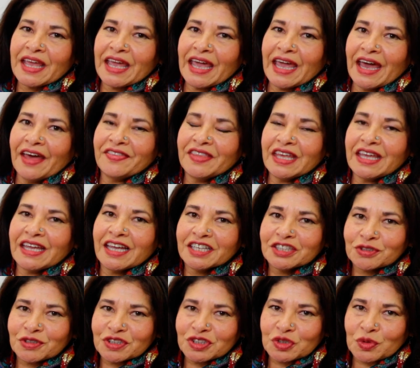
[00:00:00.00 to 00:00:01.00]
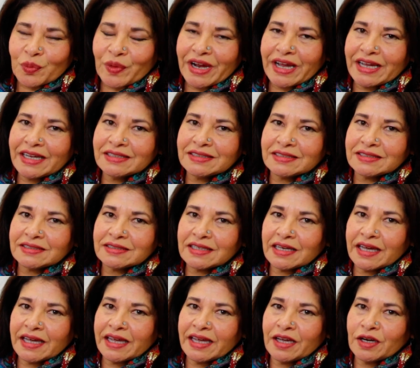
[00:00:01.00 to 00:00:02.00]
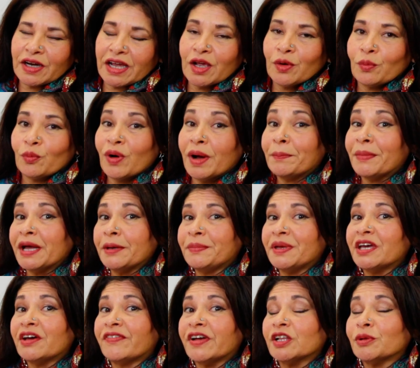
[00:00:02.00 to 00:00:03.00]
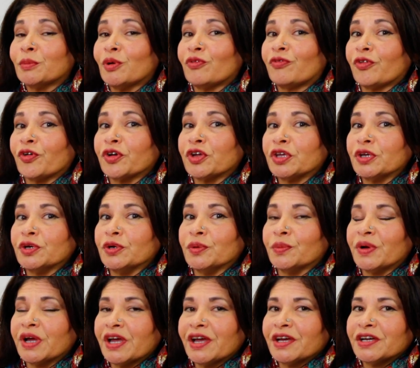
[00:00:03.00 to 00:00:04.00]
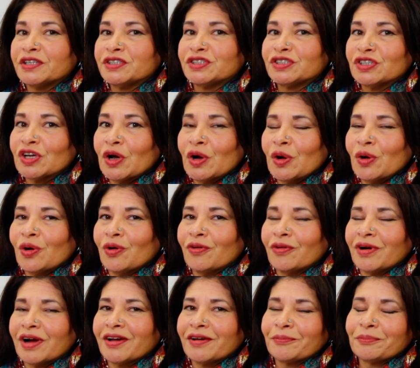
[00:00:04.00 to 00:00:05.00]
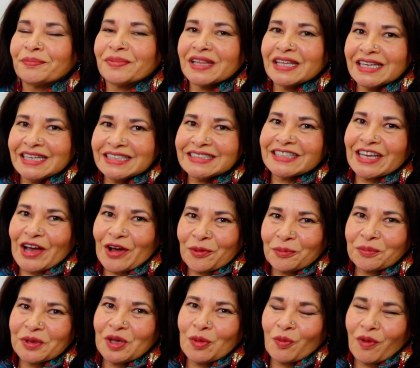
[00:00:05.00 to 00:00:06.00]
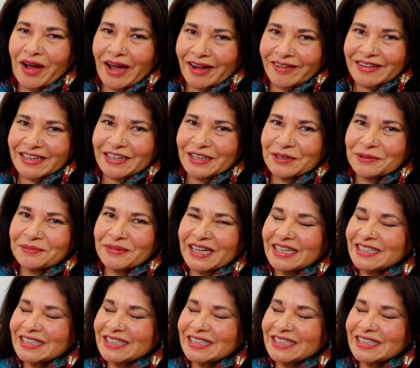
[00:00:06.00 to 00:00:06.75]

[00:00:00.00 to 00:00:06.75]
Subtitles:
and the interest rates and what might be available for you. So please help me welcome